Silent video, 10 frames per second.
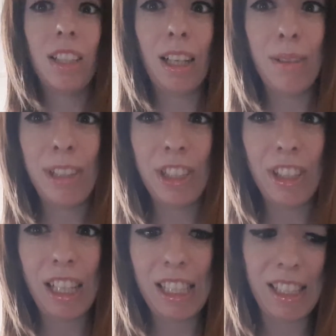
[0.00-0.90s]
I've been
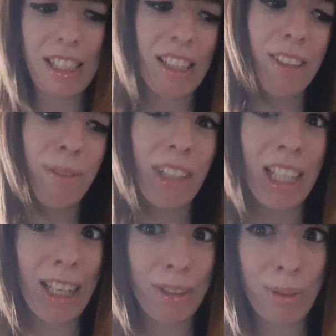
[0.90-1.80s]
trying this out. My
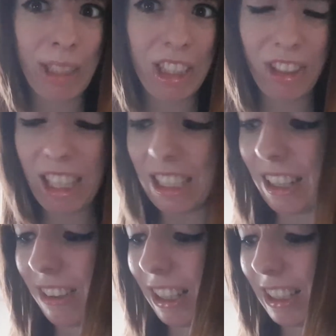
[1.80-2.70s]
housemate tried it
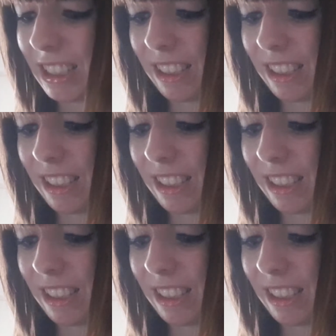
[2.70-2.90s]
out last